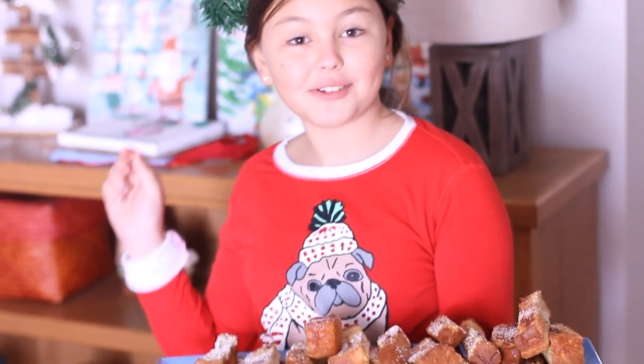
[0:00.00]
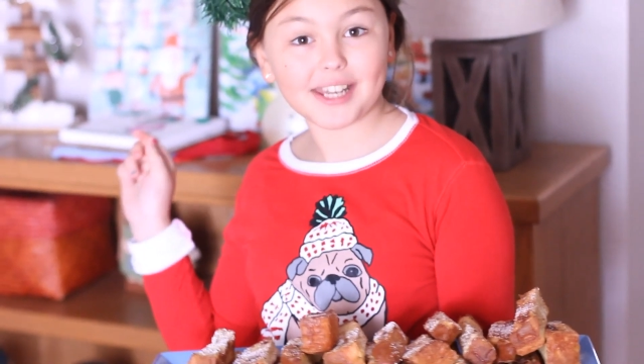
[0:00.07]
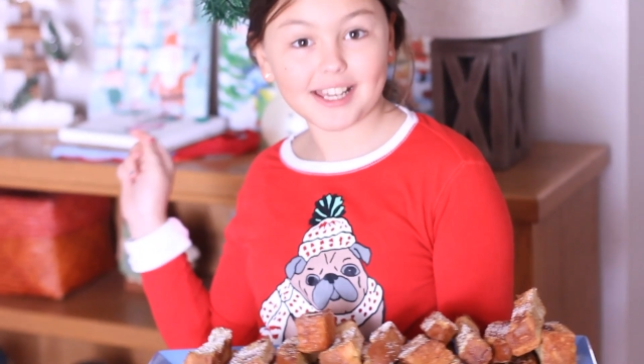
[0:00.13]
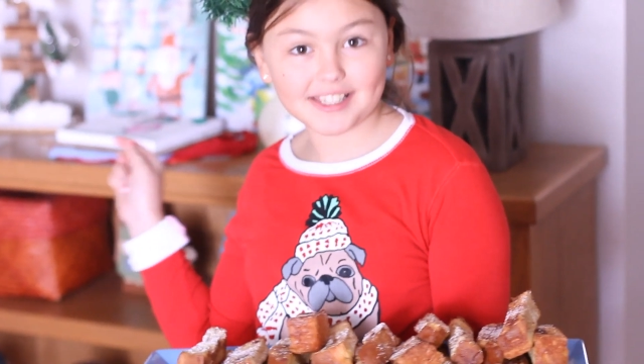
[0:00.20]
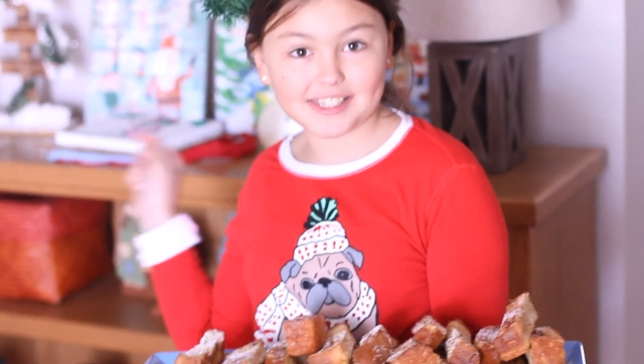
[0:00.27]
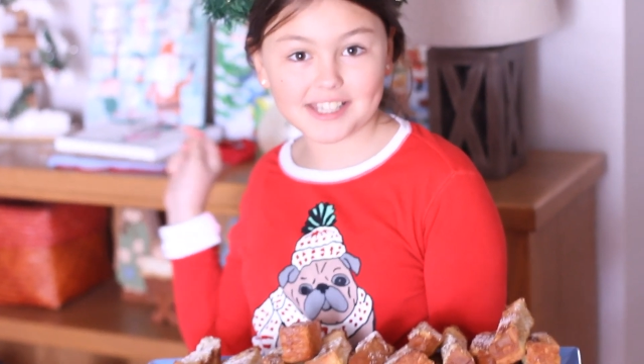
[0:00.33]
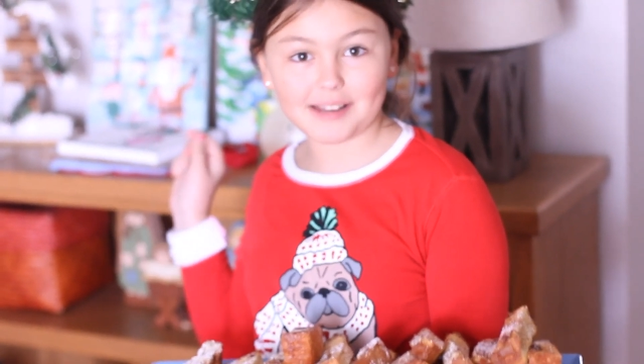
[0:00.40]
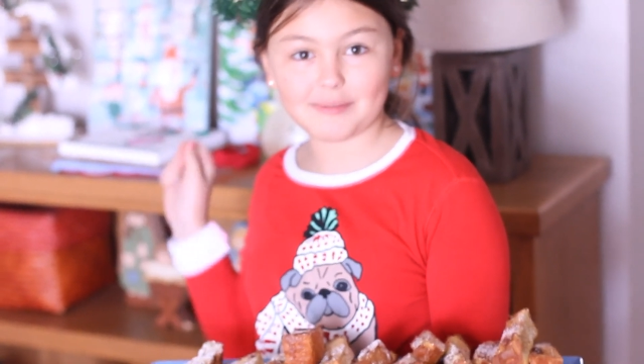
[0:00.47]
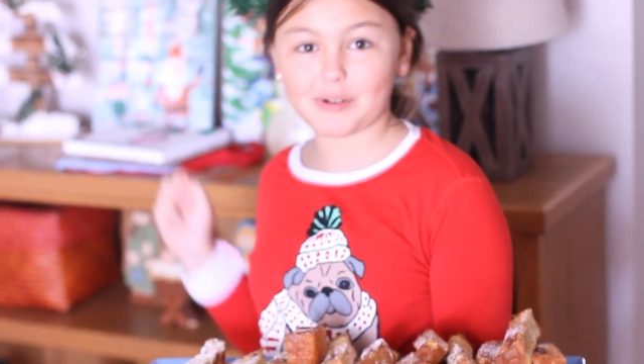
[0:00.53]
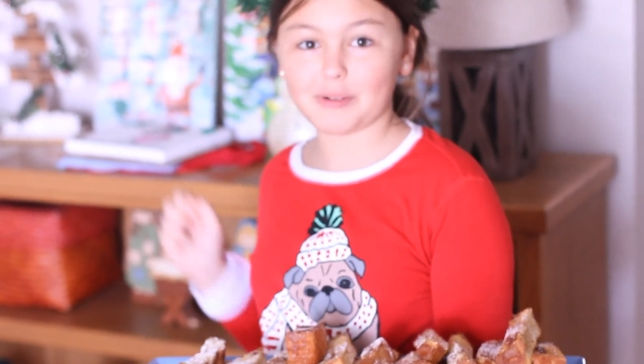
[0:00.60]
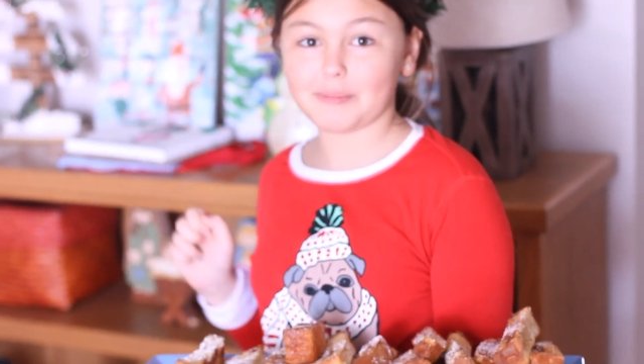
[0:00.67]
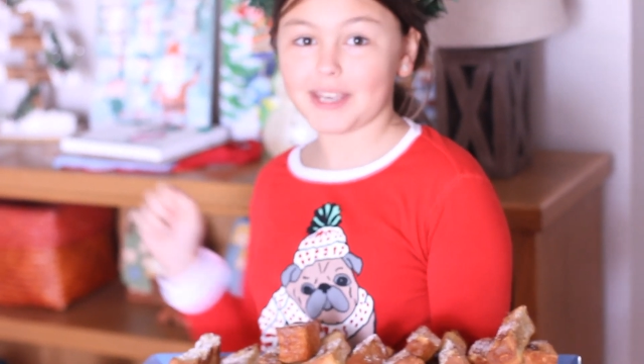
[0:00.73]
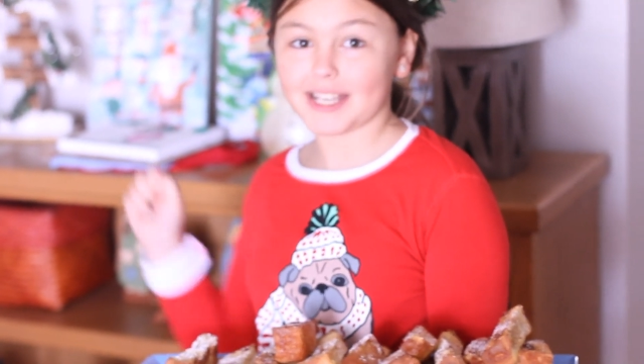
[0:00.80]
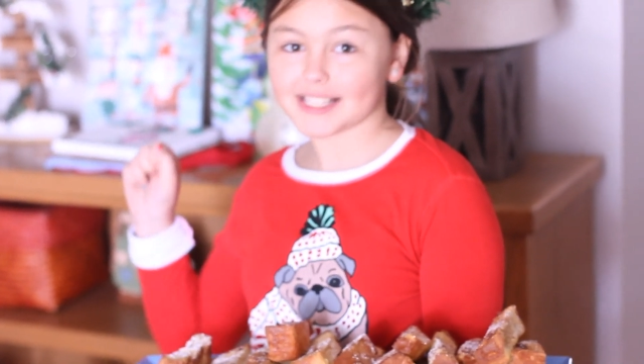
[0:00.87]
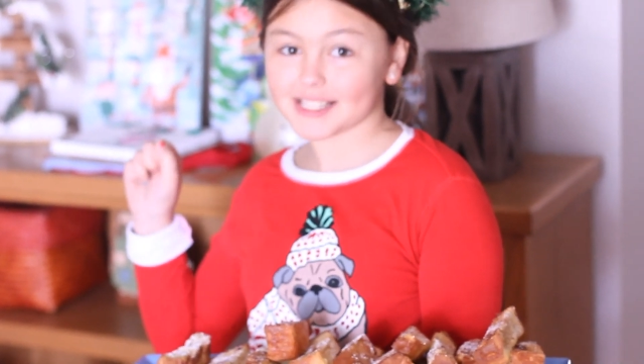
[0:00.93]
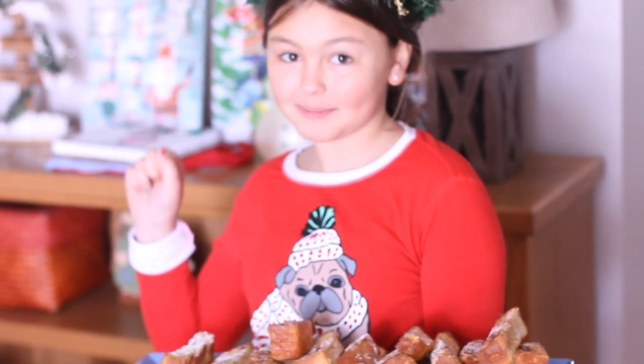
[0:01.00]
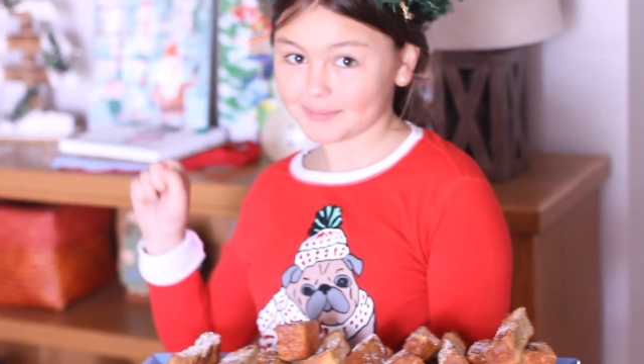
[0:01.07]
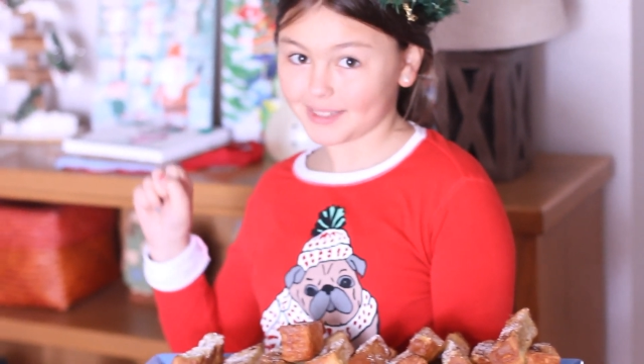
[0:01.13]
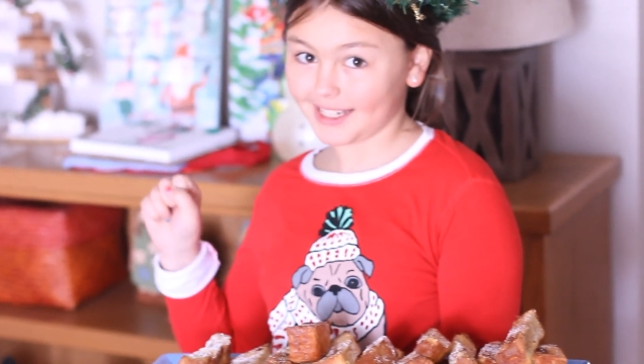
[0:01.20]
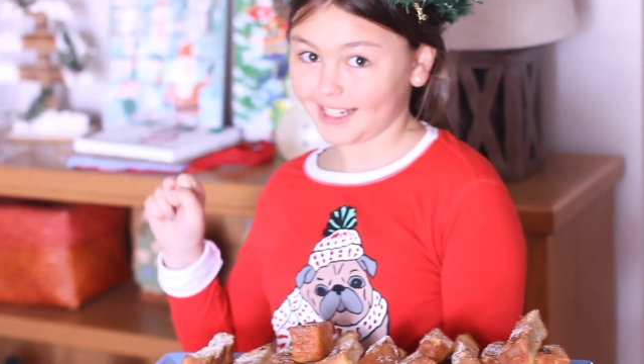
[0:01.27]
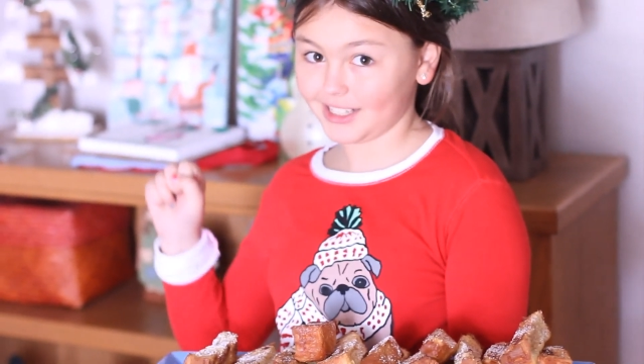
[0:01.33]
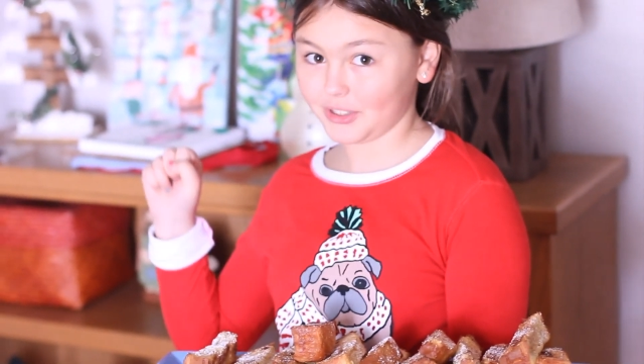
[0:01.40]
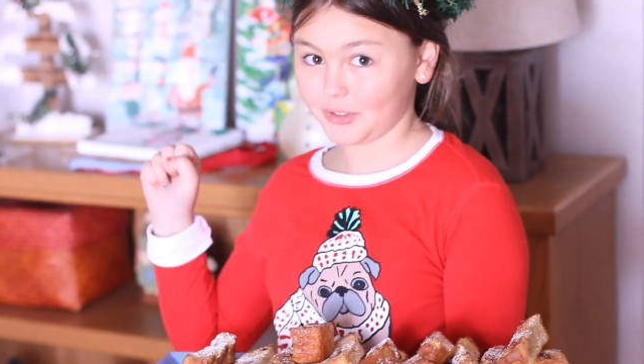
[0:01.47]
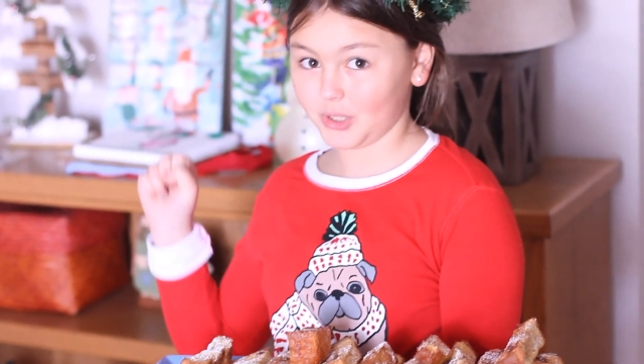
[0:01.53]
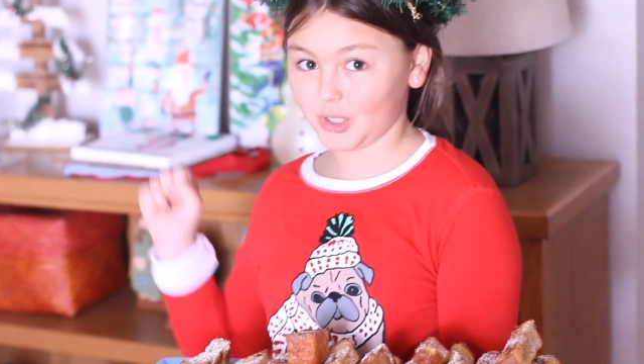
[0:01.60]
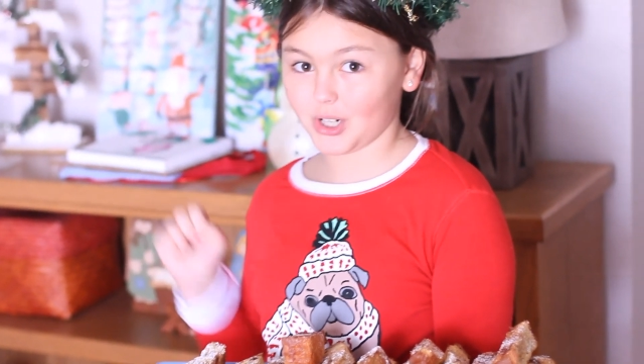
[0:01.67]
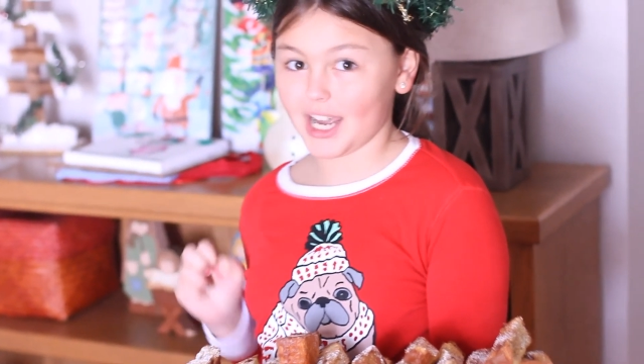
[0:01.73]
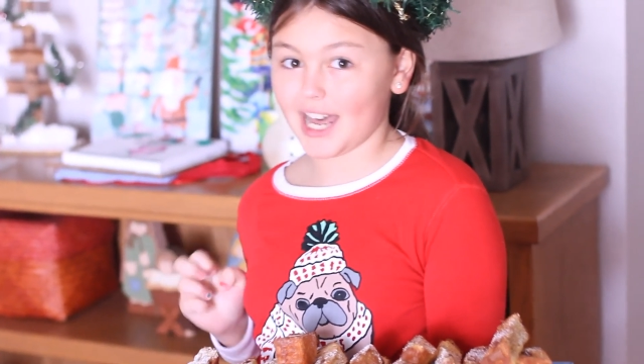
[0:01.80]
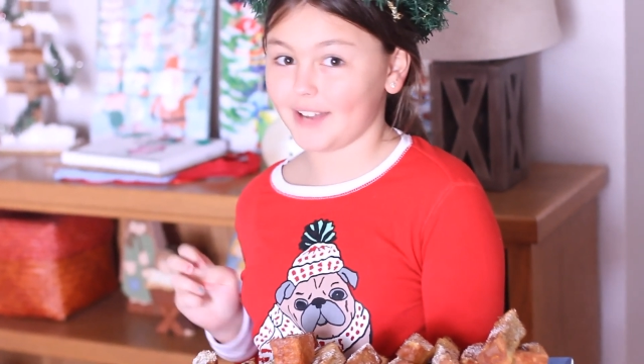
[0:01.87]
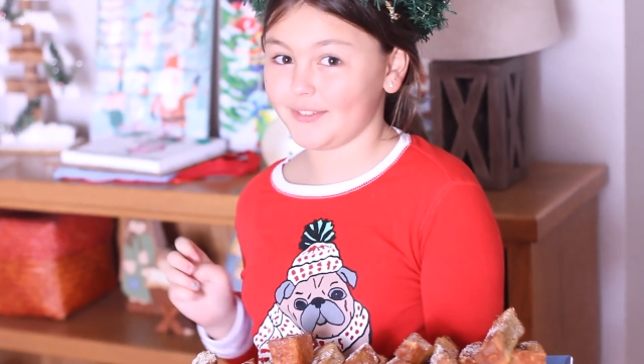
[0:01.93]
next time I'll make something, I'll do a
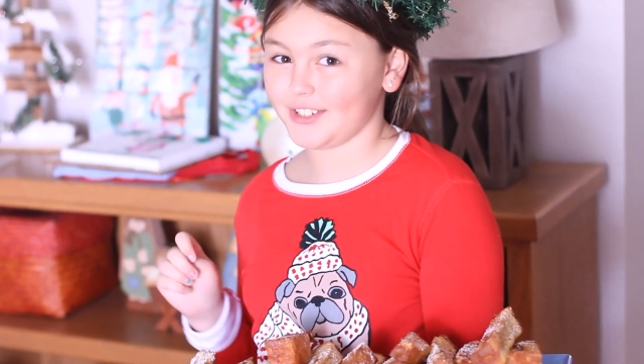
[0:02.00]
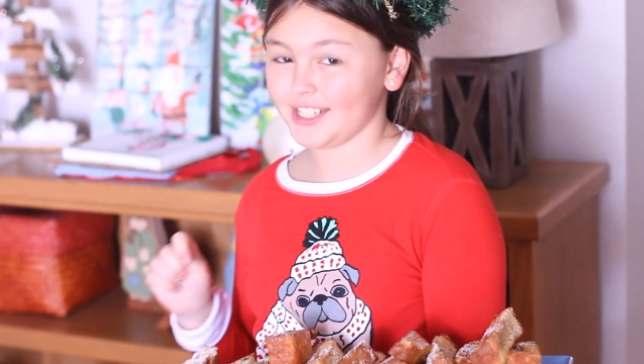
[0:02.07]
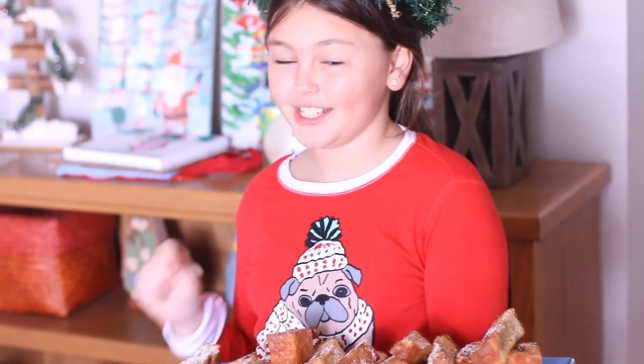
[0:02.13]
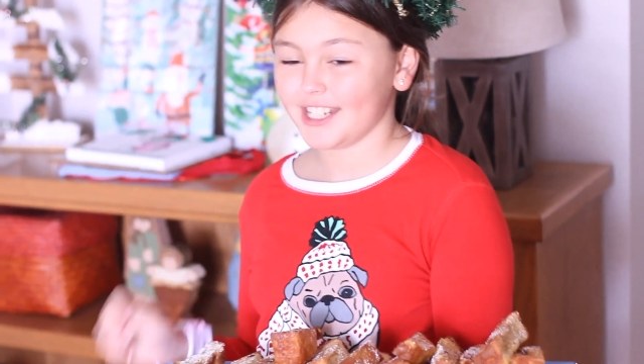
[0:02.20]
craft.